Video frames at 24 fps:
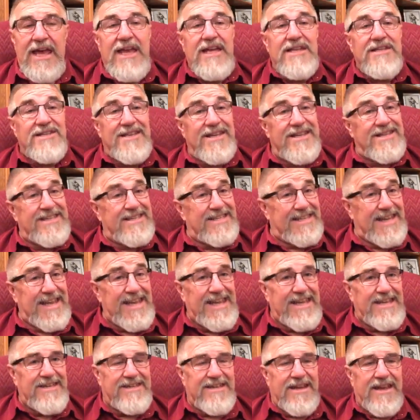it's a
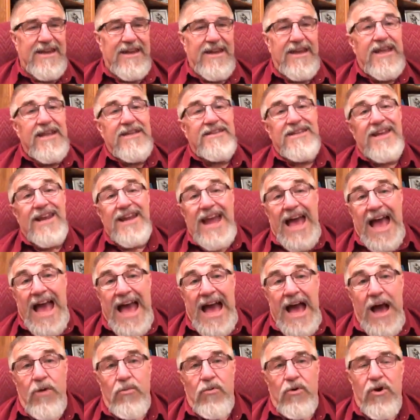season, it's an
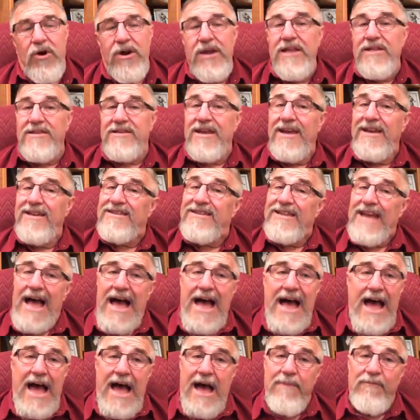hour, it's a
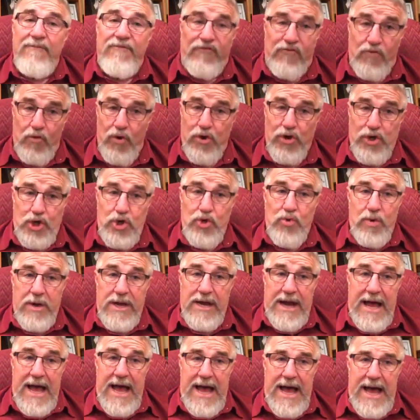time for you
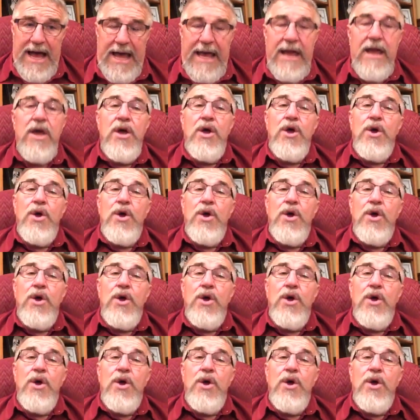and I